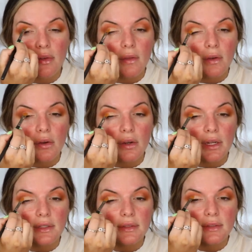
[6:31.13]
the
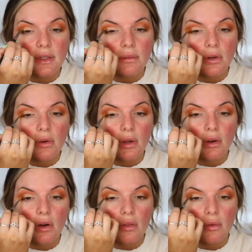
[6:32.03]
crease and we're going
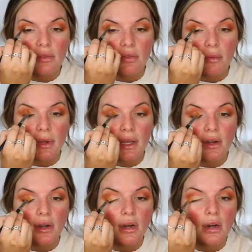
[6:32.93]
all the way from
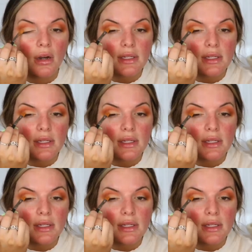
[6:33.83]
inner